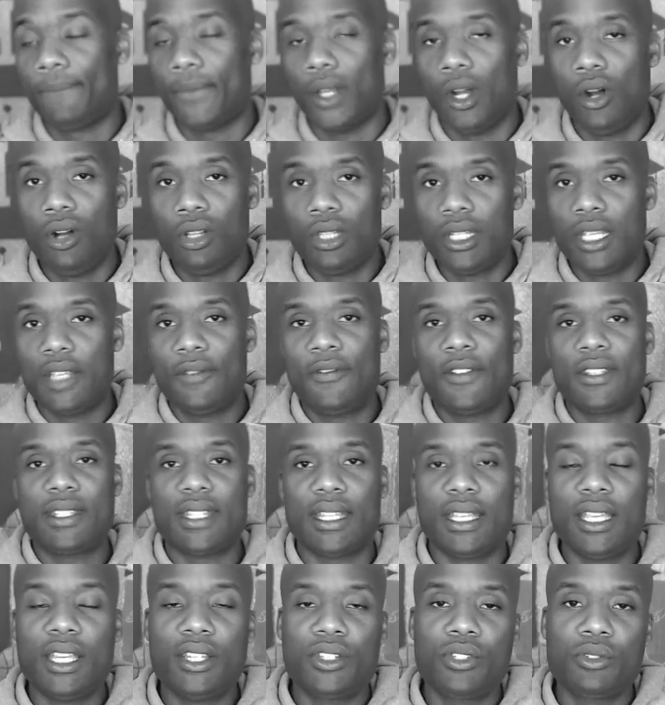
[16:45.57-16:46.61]
Only if it's
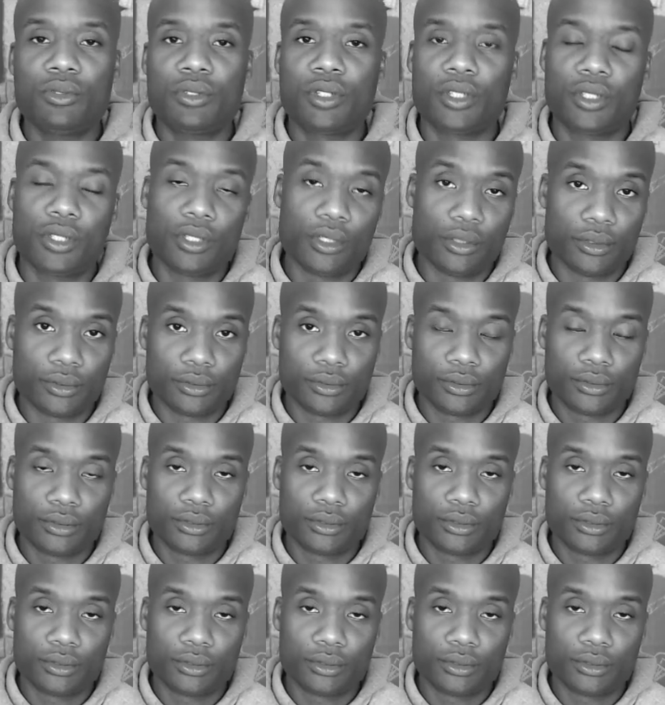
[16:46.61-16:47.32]
an issue to you.